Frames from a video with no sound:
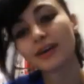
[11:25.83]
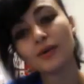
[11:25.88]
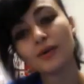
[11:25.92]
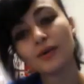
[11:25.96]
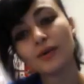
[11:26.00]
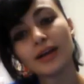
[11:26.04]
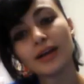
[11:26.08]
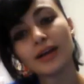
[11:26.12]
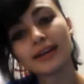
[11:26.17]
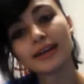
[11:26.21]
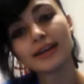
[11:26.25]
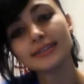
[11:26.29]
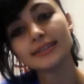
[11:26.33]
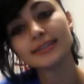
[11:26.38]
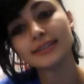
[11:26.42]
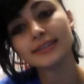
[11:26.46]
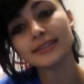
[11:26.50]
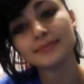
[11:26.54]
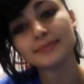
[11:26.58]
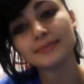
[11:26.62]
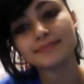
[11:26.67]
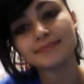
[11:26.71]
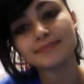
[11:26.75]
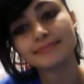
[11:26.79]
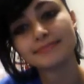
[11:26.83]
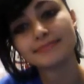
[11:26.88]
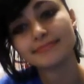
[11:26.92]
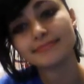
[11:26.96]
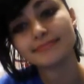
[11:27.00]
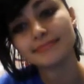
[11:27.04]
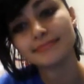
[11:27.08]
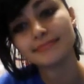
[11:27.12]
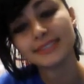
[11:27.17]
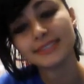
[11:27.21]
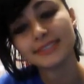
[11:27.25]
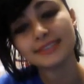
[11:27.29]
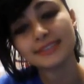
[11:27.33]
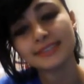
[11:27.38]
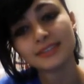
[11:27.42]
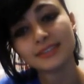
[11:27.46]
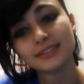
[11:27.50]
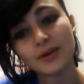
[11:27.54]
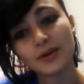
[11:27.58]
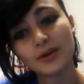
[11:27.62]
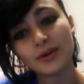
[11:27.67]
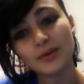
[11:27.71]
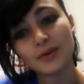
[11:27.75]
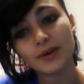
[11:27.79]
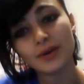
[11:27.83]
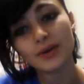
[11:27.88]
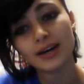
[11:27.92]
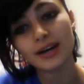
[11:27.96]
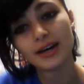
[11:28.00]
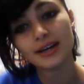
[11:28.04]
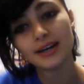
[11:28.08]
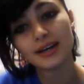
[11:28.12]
a whole lot easier. So,